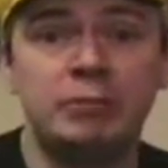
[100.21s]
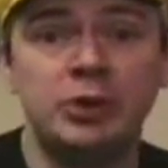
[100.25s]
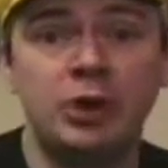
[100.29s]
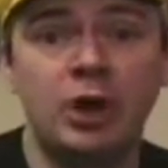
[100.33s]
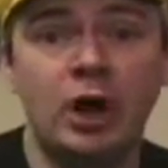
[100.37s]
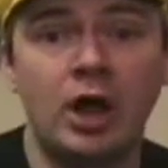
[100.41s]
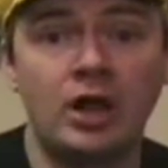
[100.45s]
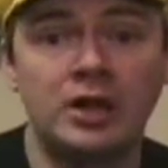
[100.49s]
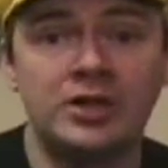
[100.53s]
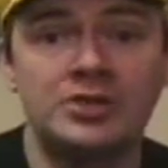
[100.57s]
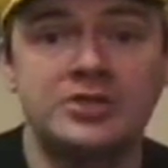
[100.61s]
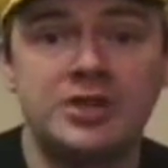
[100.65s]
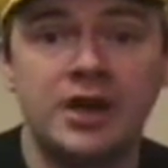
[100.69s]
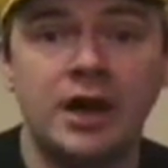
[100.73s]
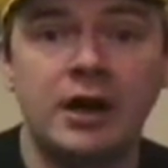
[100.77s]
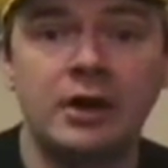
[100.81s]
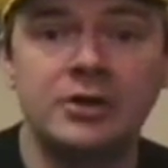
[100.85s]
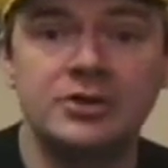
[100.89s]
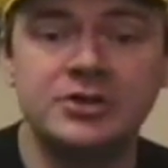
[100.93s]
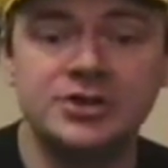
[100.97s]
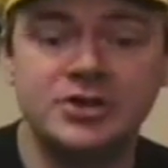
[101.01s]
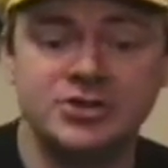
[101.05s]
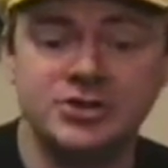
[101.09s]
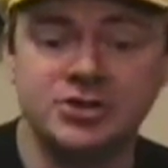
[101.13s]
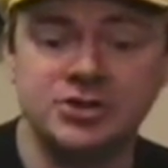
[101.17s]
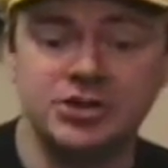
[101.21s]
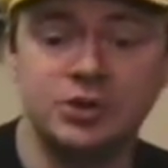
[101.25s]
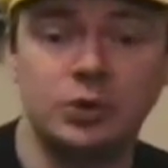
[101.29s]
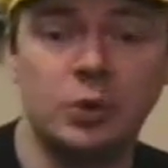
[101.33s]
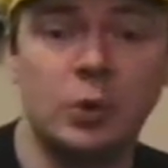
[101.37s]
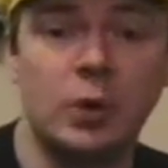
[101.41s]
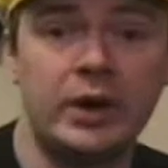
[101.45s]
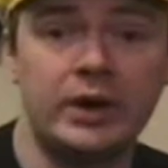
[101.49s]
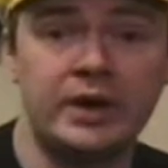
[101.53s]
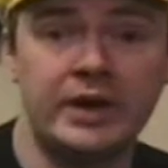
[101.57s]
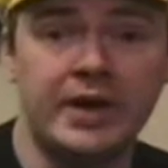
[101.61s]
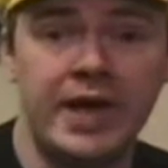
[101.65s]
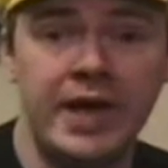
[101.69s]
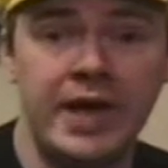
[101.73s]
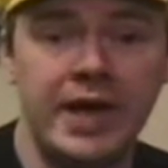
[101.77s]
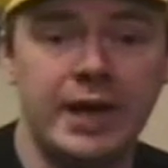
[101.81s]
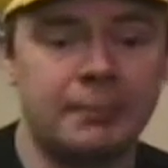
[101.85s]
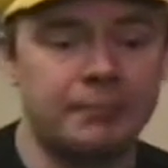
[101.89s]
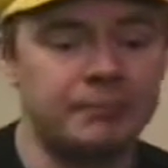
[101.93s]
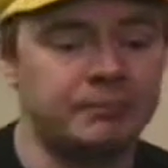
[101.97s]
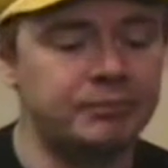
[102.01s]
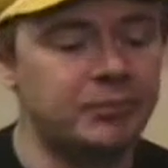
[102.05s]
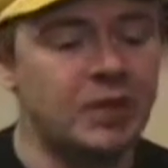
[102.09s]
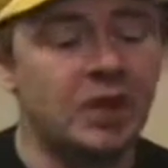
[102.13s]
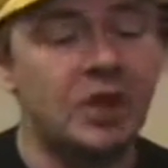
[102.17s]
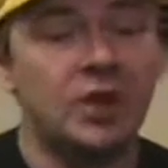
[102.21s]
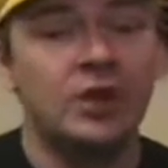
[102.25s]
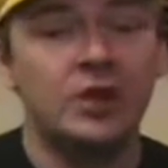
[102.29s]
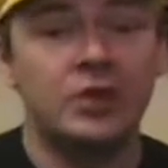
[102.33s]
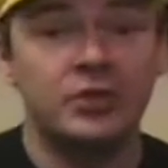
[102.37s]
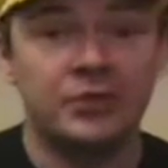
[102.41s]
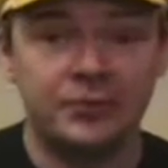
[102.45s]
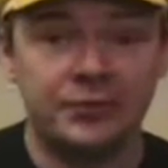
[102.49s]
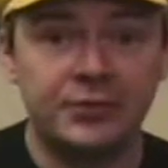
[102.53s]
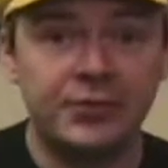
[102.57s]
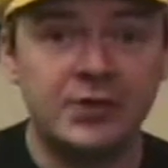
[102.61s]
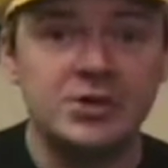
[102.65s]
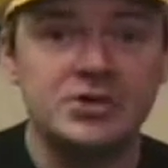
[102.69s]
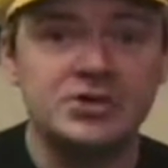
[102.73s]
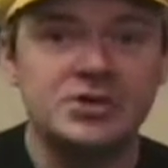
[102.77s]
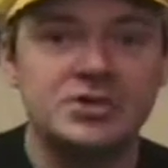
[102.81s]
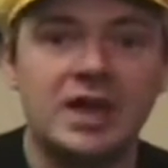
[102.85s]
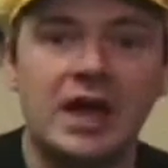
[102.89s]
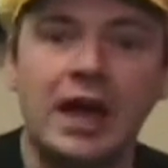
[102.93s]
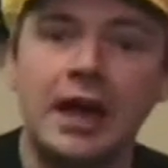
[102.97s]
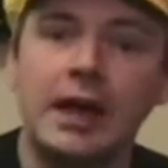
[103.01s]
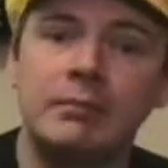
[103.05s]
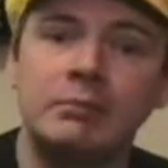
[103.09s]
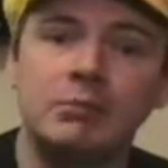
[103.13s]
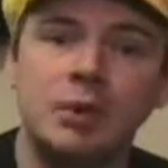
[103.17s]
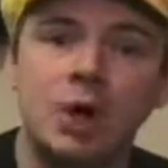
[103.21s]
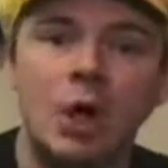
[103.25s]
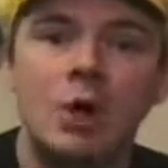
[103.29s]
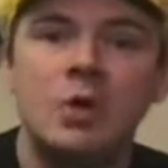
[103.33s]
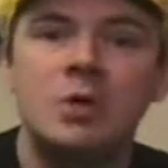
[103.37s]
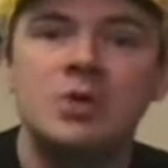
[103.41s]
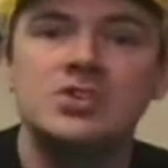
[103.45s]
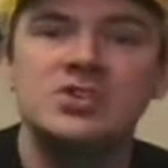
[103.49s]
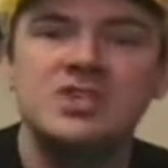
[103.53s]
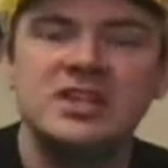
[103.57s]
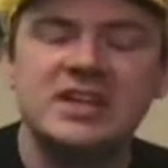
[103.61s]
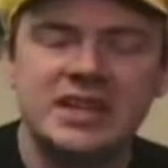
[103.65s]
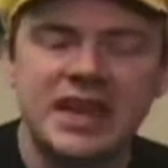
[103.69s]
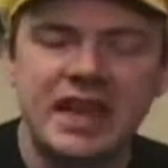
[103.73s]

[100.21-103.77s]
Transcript: put all its characters into one game. The first time was in